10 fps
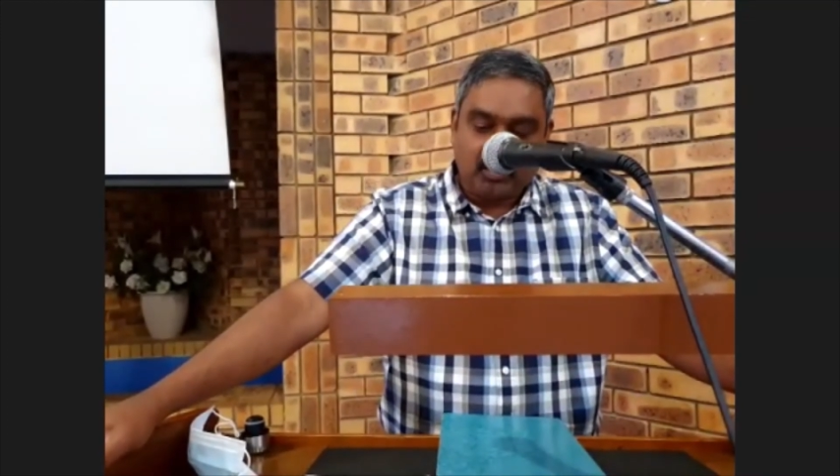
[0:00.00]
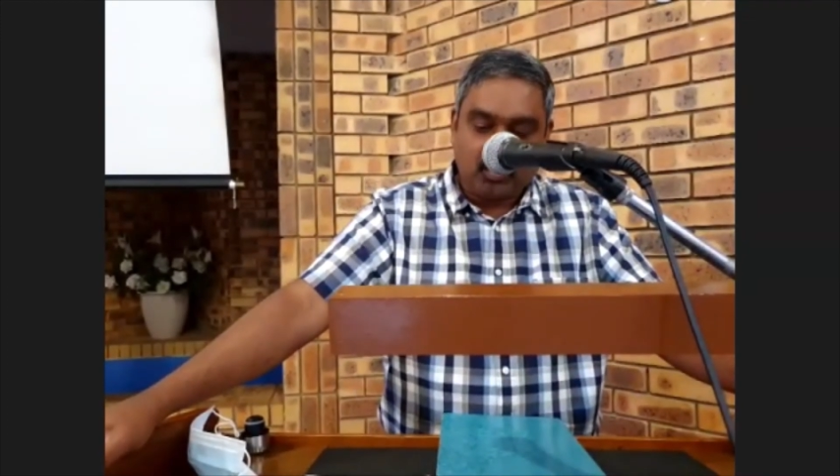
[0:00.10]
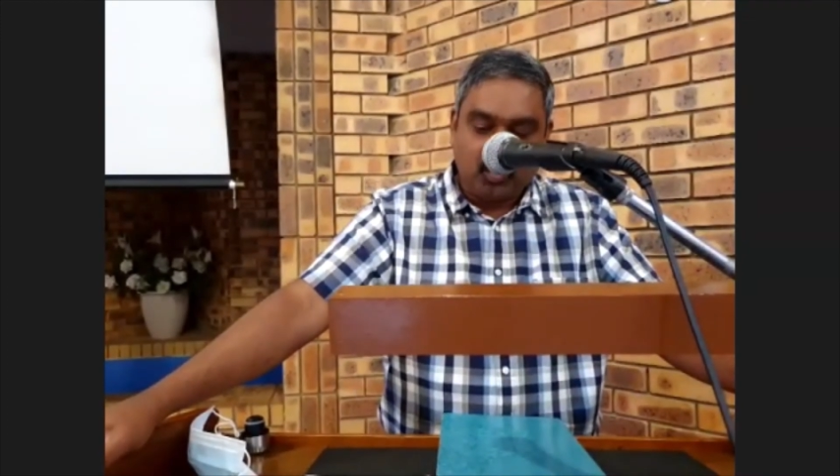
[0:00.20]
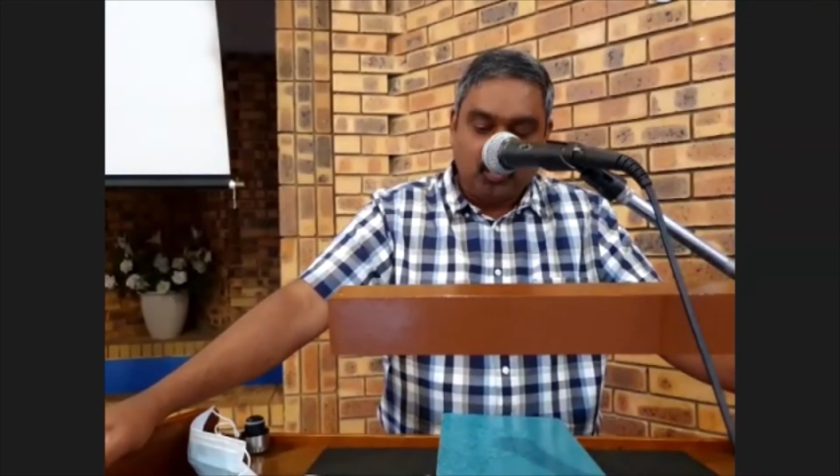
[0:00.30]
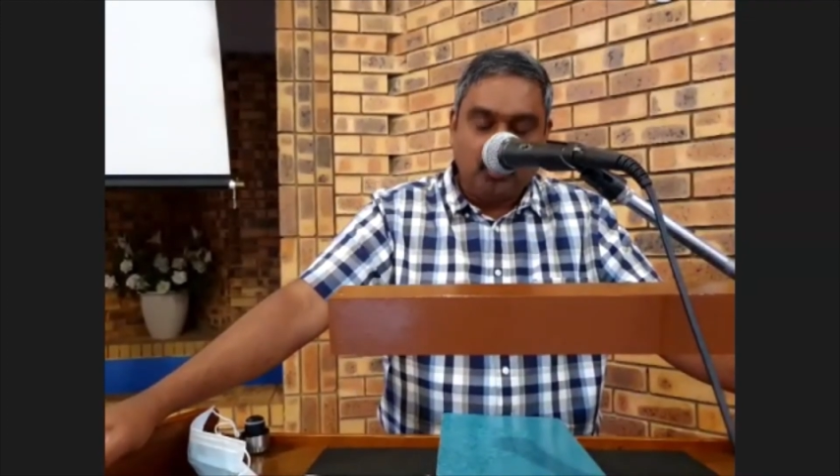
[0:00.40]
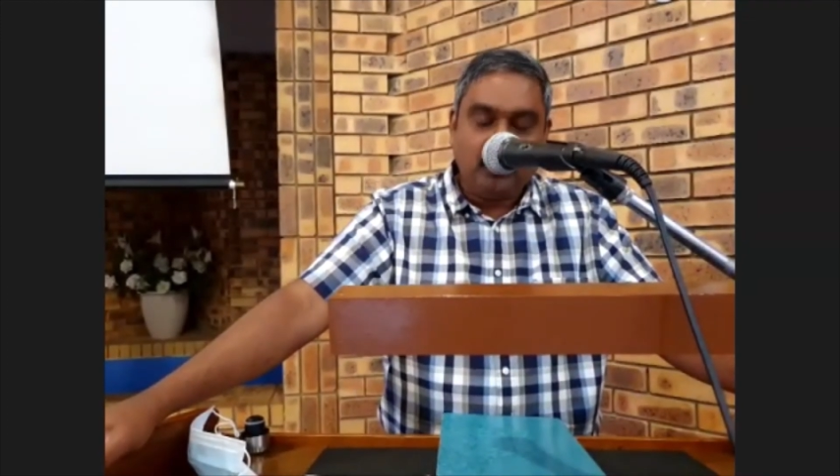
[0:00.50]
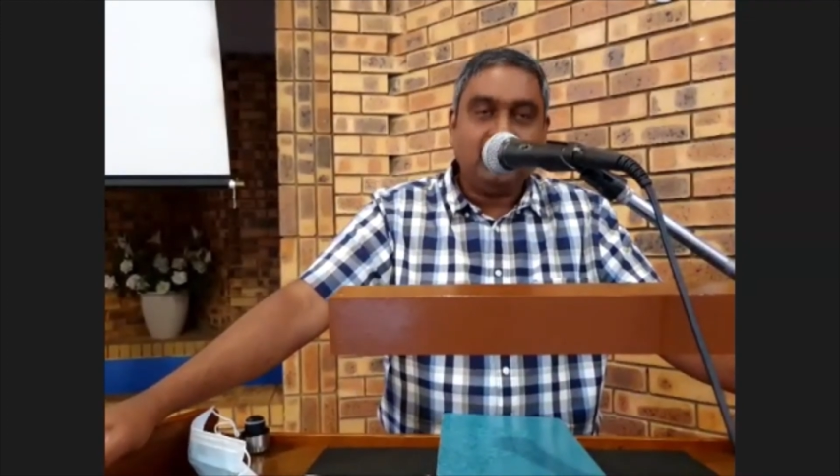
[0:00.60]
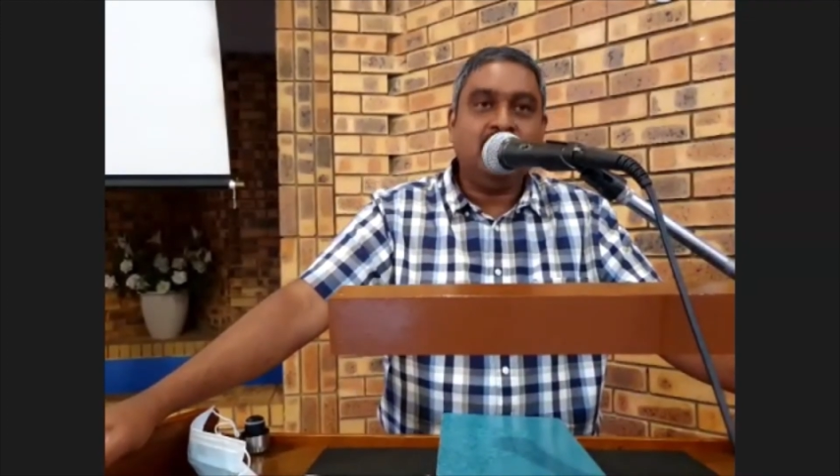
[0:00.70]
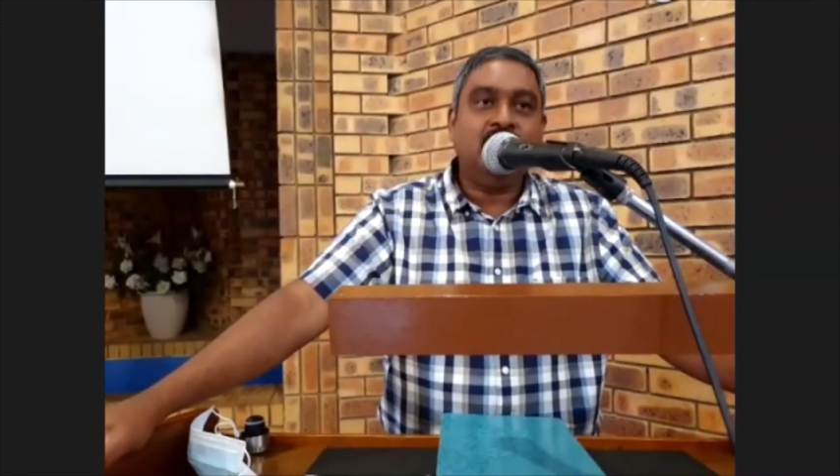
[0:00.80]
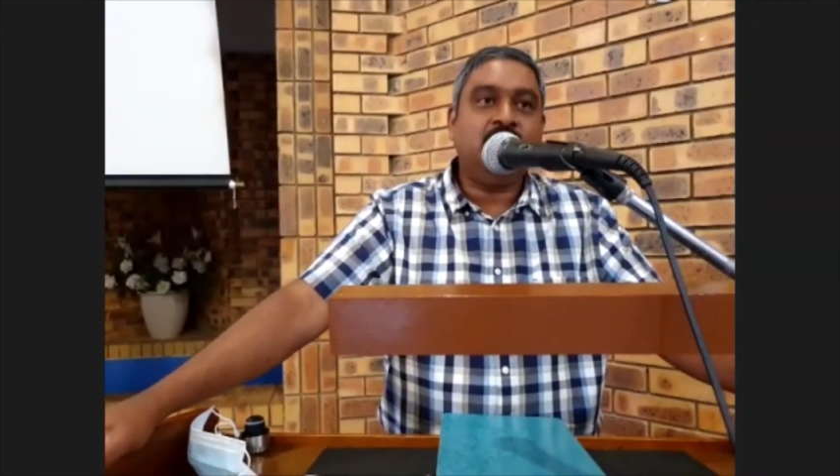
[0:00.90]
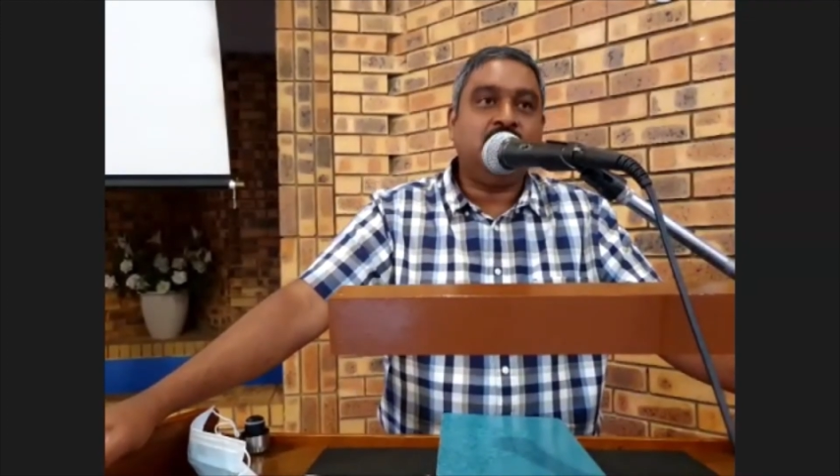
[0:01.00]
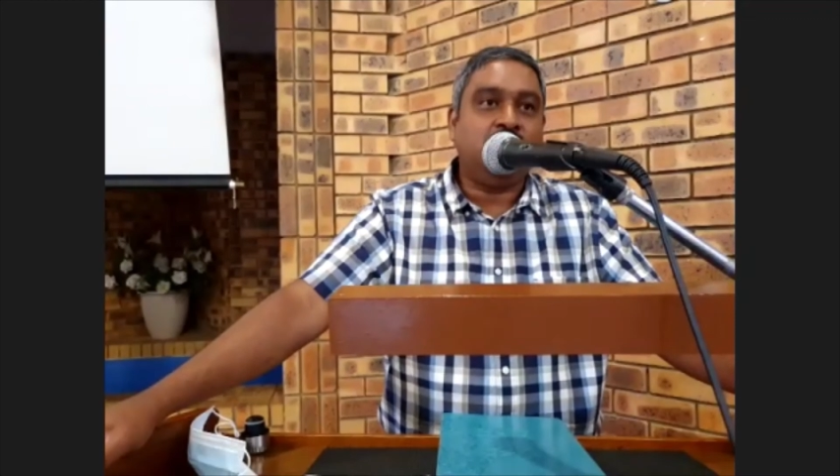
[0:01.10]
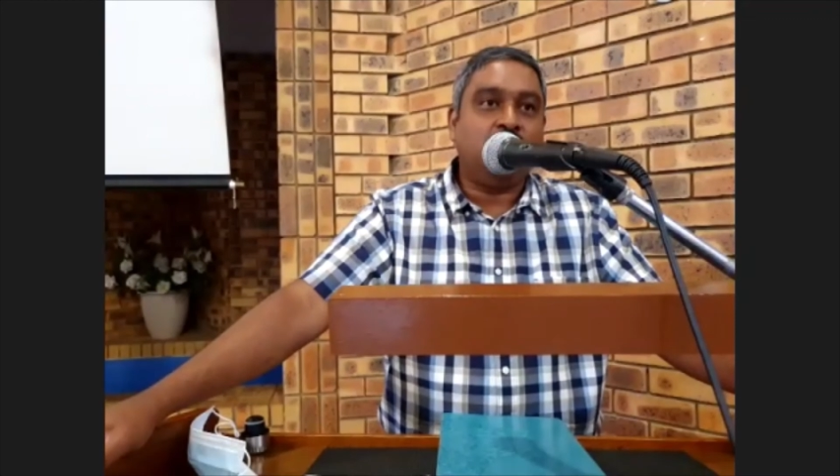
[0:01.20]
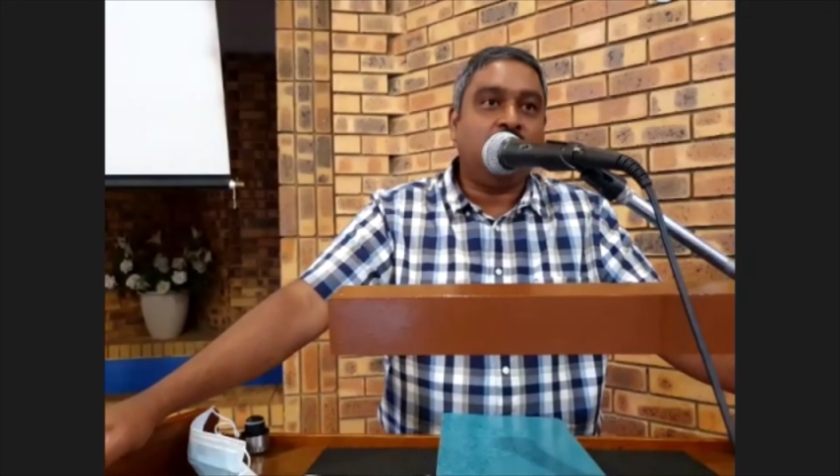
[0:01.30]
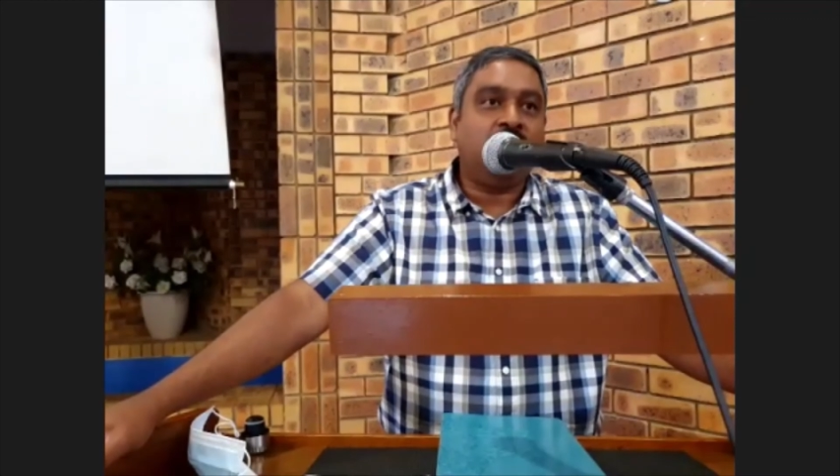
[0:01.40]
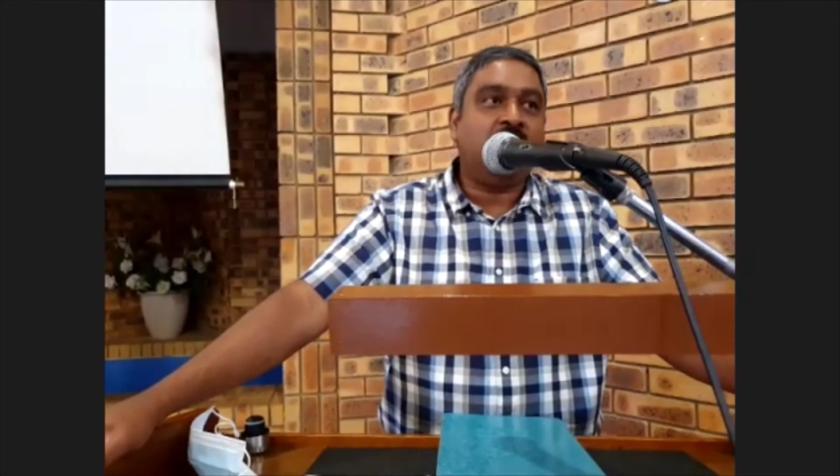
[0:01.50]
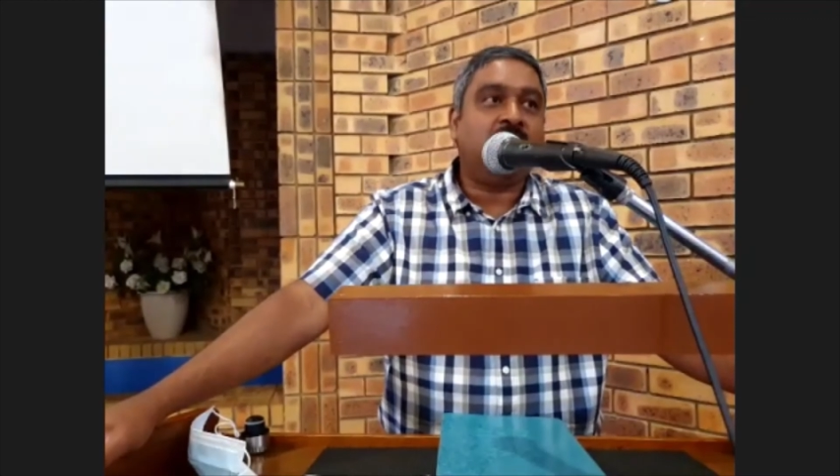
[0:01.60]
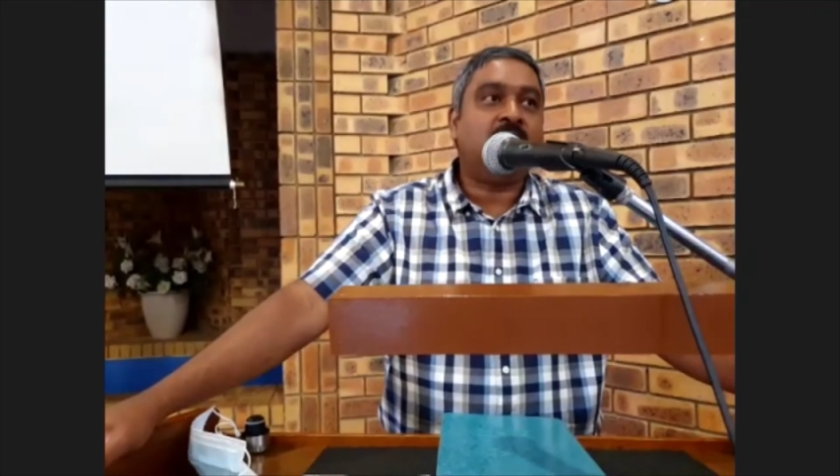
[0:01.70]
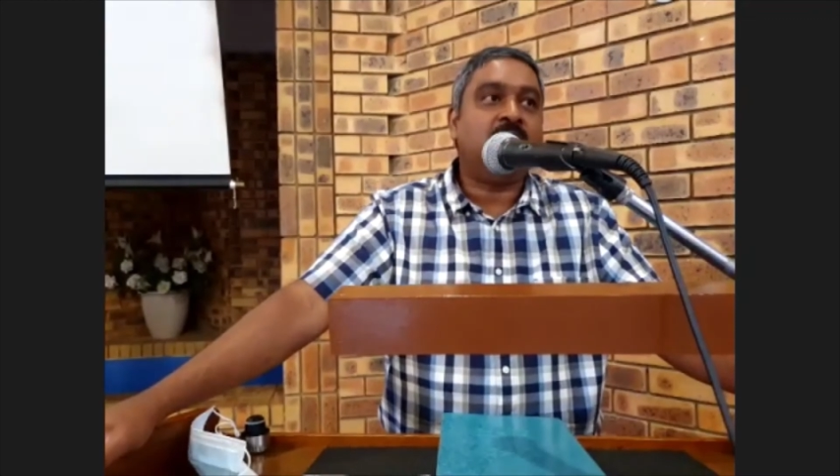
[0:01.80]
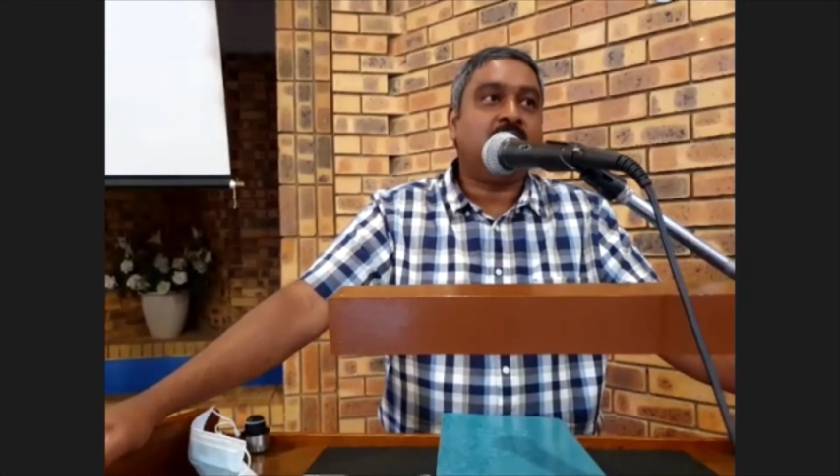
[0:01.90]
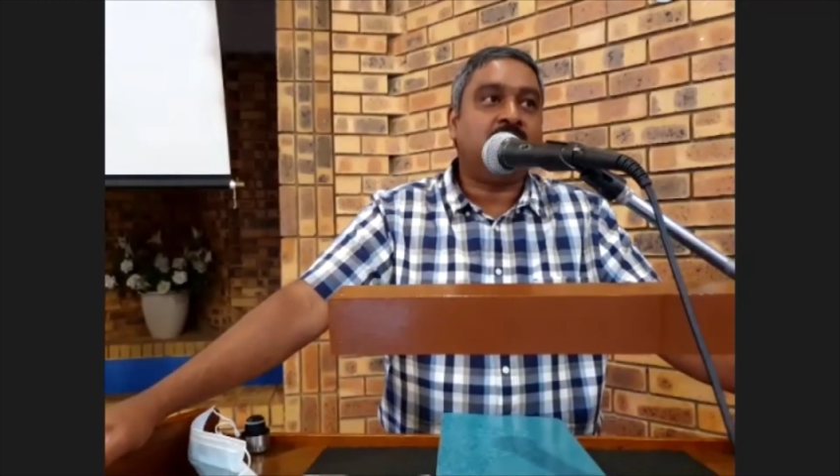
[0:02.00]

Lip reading: whom Jehovah